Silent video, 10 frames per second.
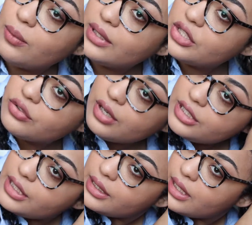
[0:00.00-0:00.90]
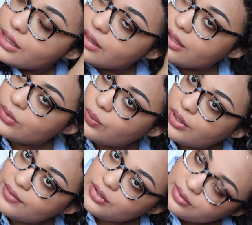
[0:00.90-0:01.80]
And what the scrunching does, it does
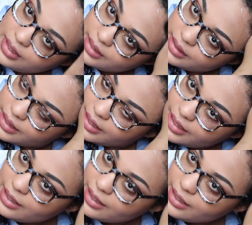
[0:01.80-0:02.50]
one of two things.